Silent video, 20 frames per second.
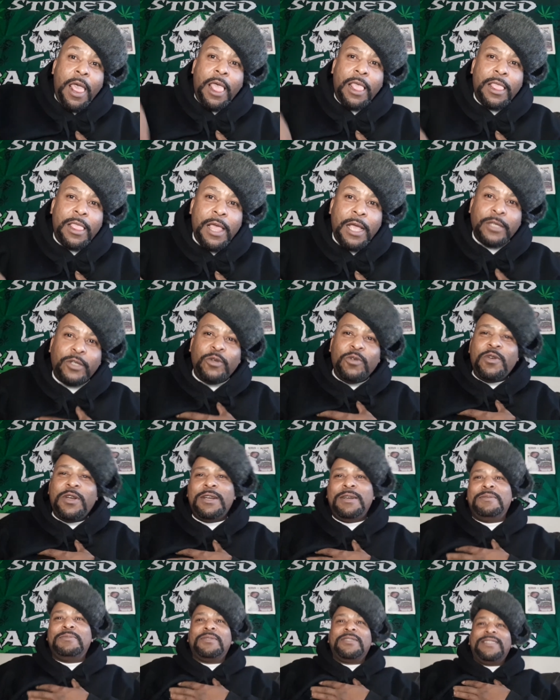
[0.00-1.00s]
That's who
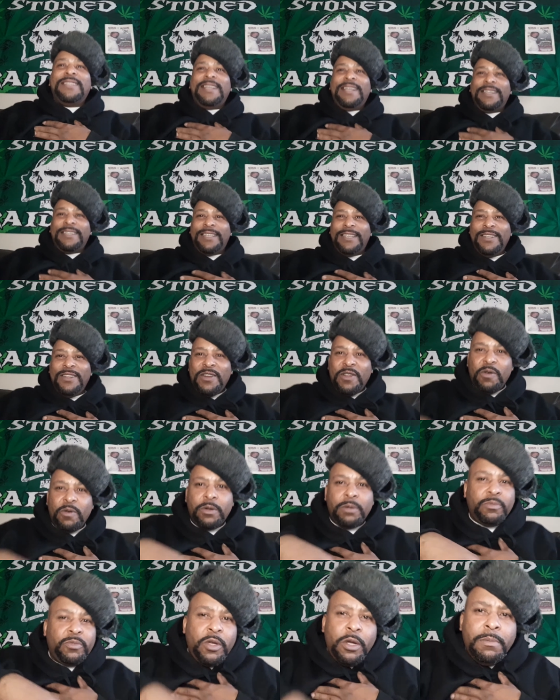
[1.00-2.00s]
comes next. You know
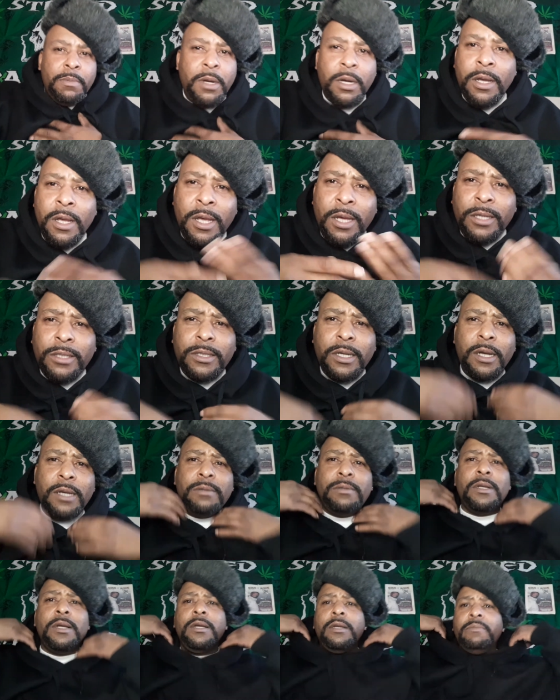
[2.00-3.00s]
what I'm talking about? Same
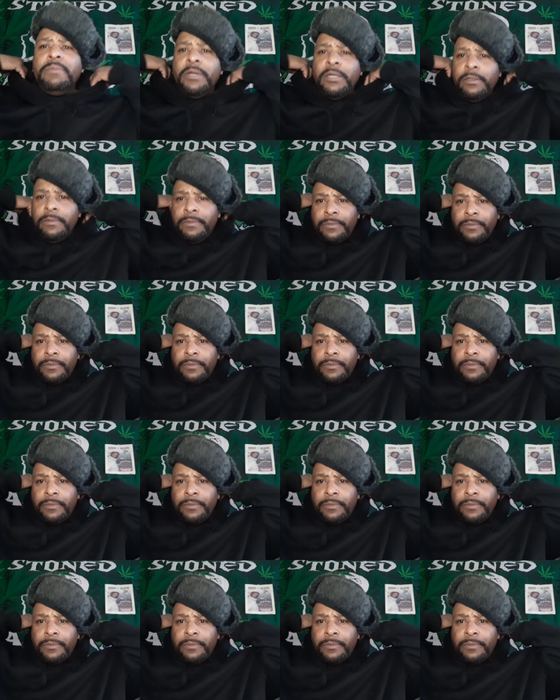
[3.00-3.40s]
thing, man.